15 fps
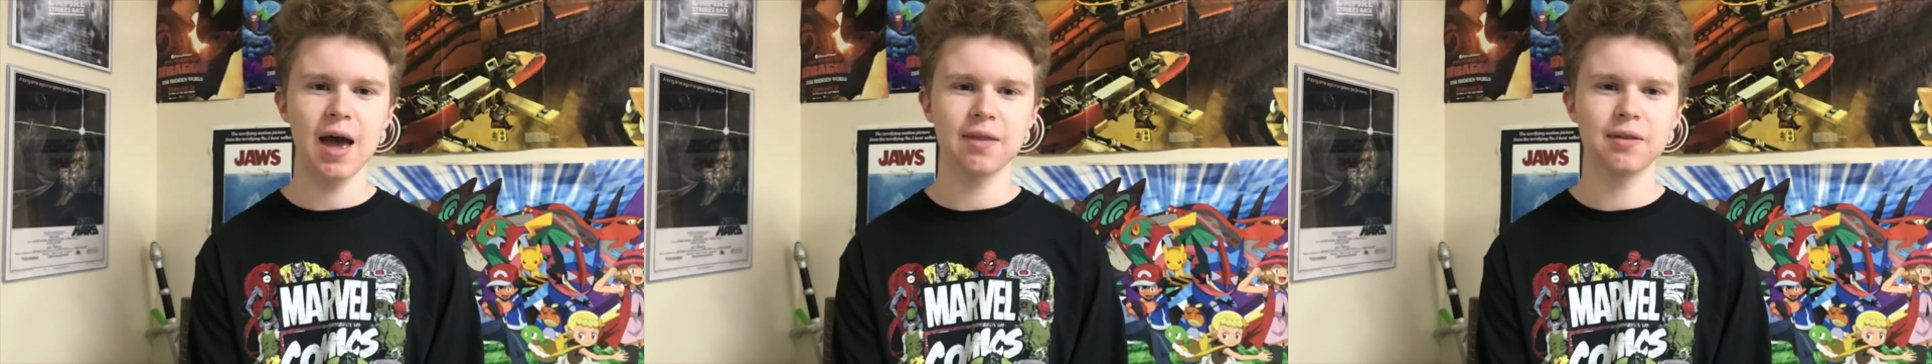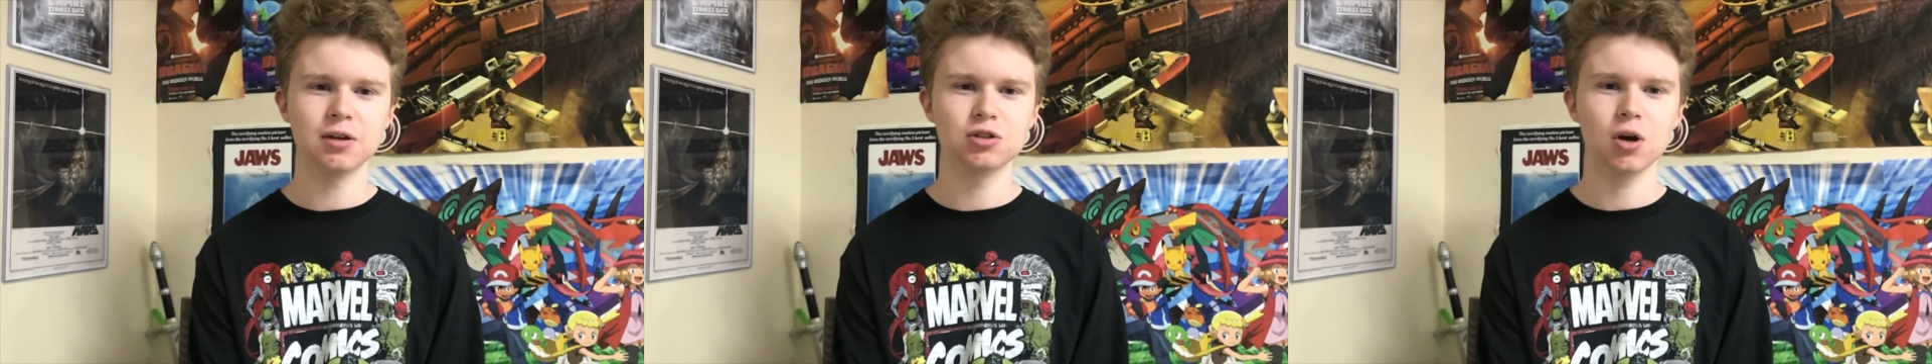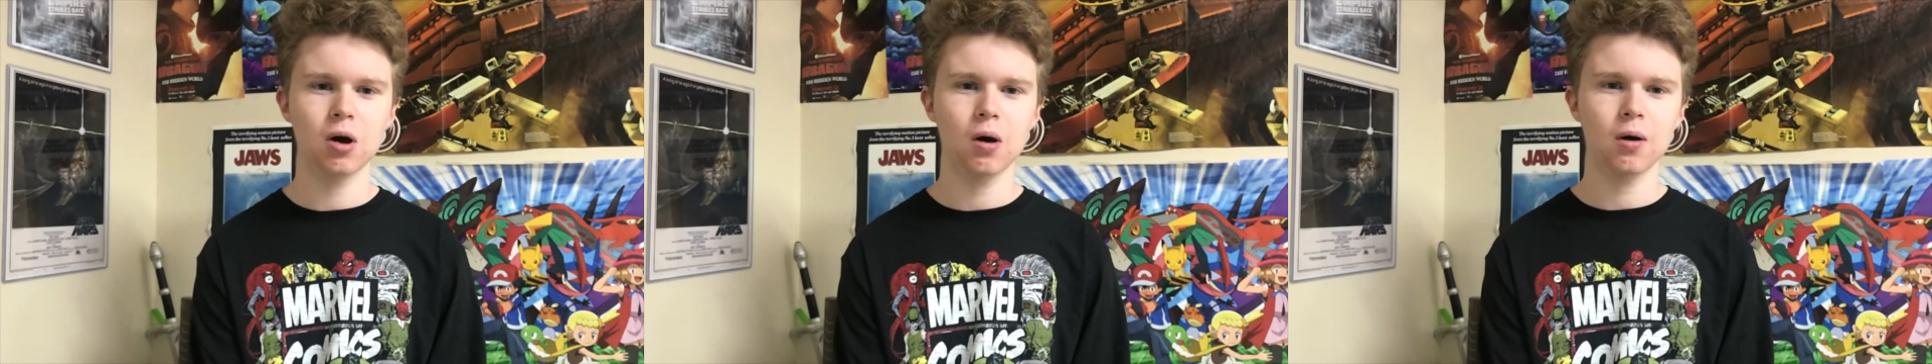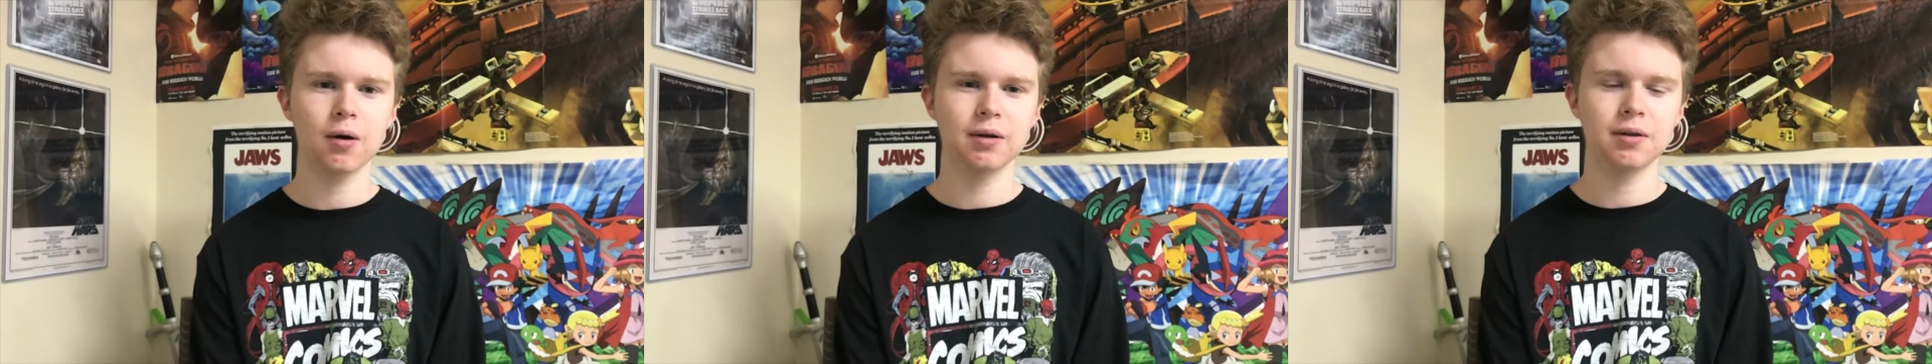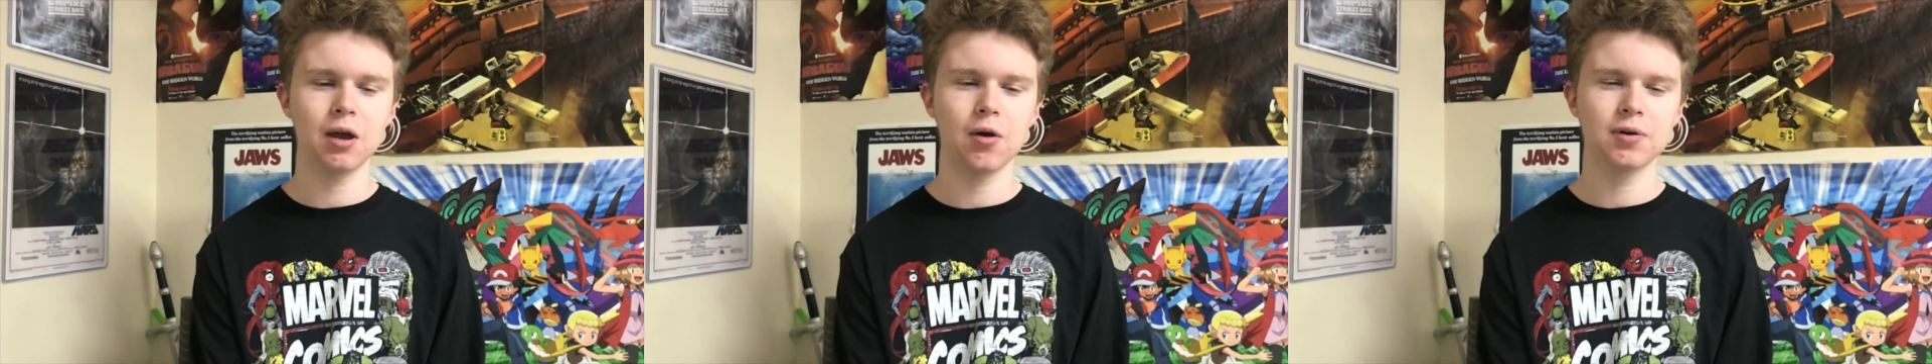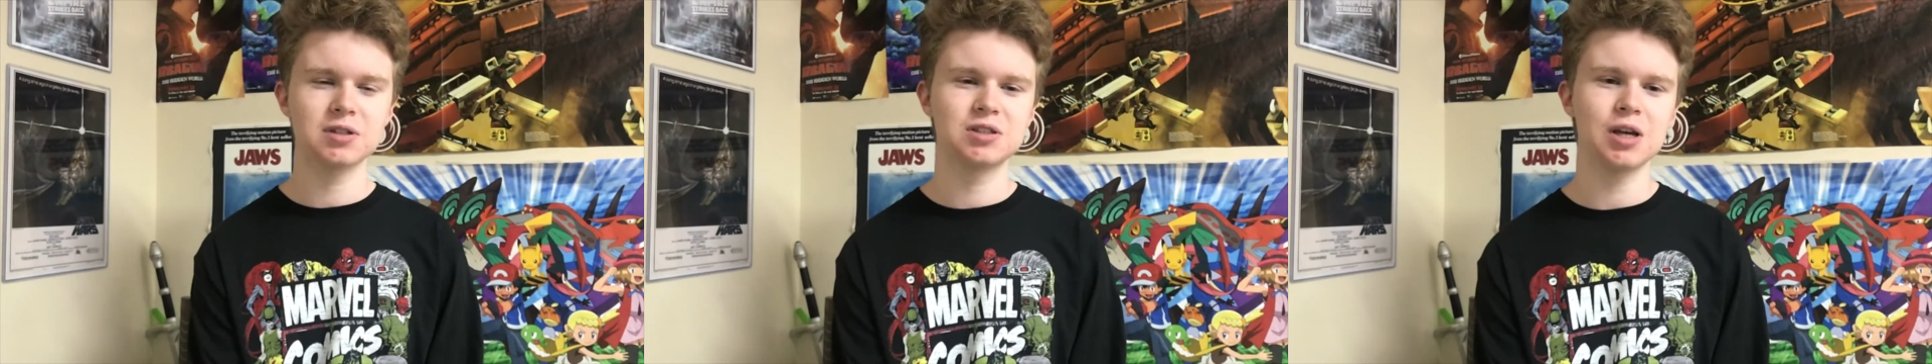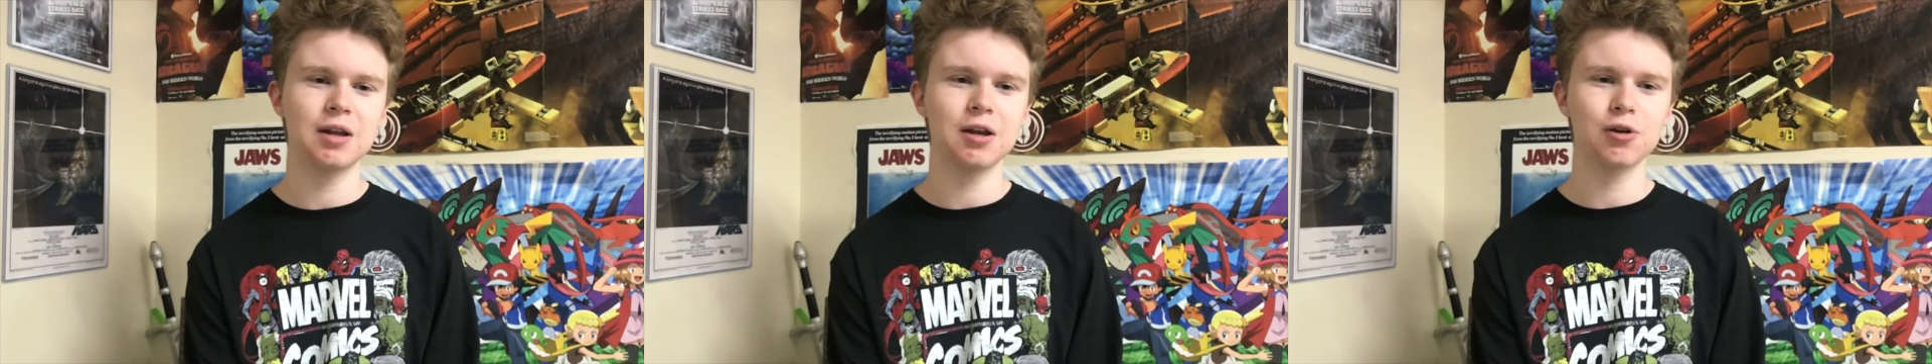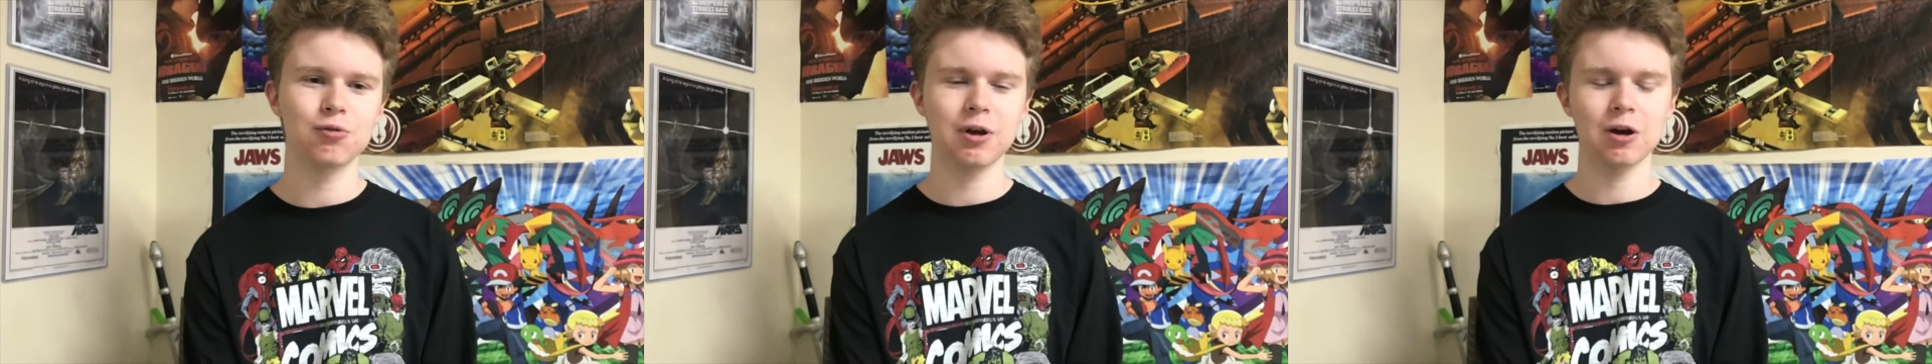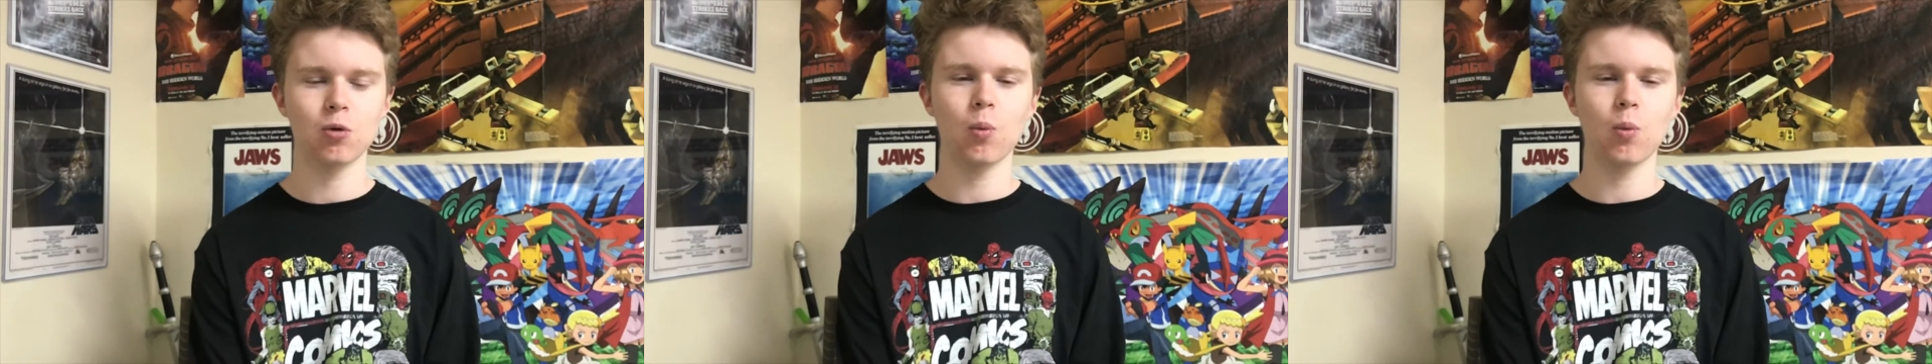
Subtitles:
and they saw, a city, and like,